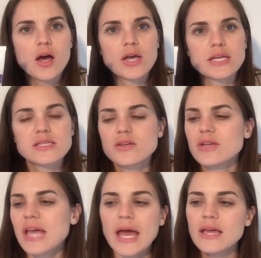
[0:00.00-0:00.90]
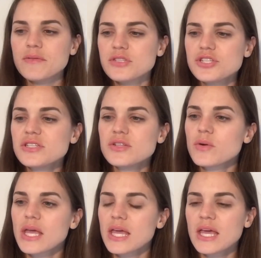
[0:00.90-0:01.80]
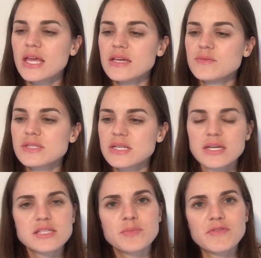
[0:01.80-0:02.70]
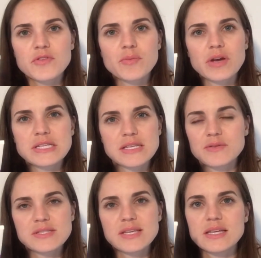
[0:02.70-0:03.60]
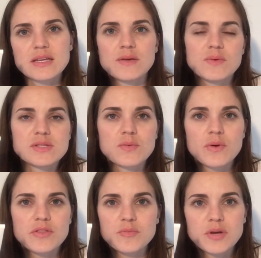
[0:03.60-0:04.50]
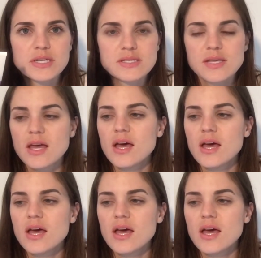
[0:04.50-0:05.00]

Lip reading: Okay, so yeah, it was just okay. It was nice, but for the price, I would say it wasn't worth the price.